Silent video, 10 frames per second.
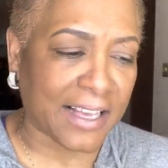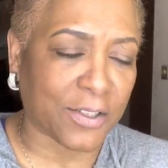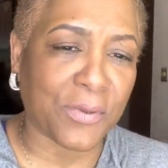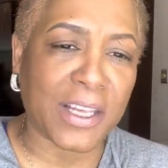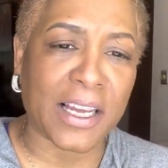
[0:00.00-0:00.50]
So
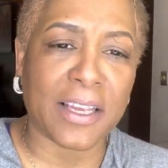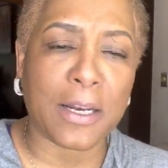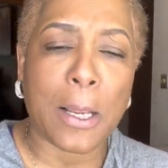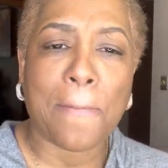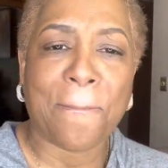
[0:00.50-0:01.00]
then
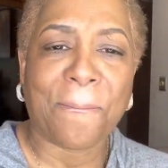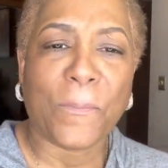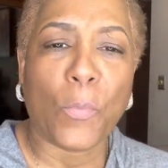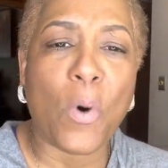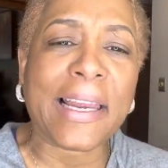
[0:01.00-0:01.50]

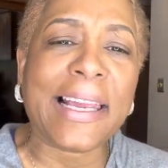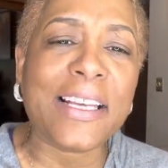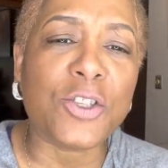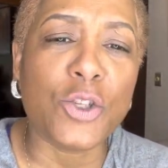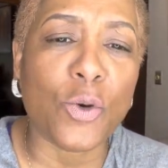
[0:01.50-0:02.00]
what
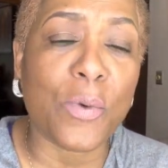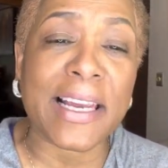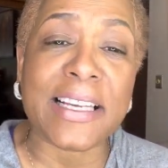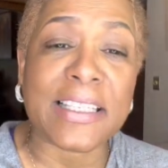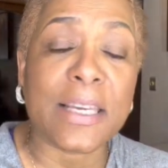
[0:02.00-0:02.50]
he's doing
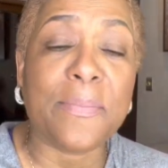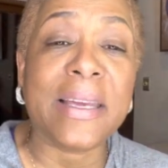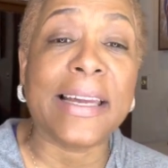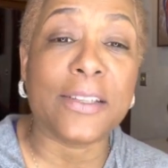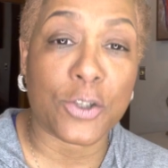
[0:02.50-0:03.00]
is he
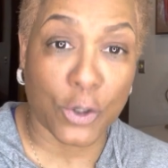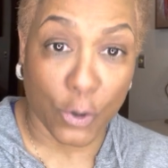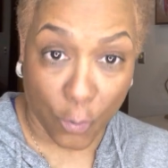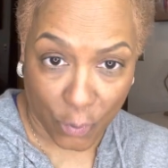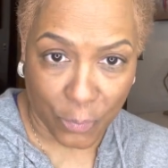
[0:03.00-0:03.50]
begins to
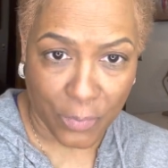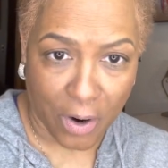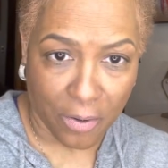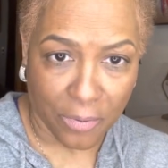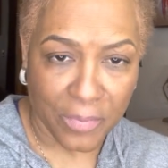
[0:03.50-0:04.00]
groom her.
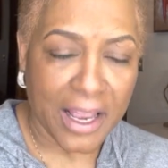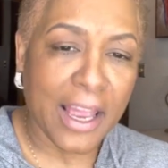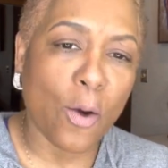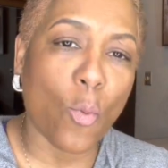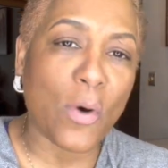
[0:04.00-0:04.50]

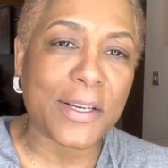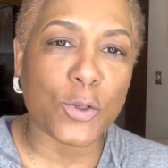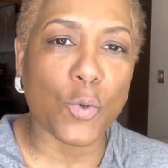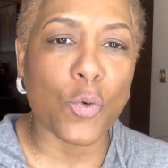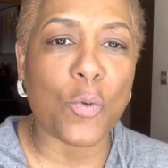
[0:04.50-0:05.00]
And what is
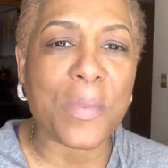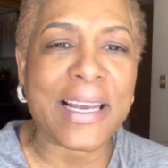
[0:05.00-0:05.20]
grooming?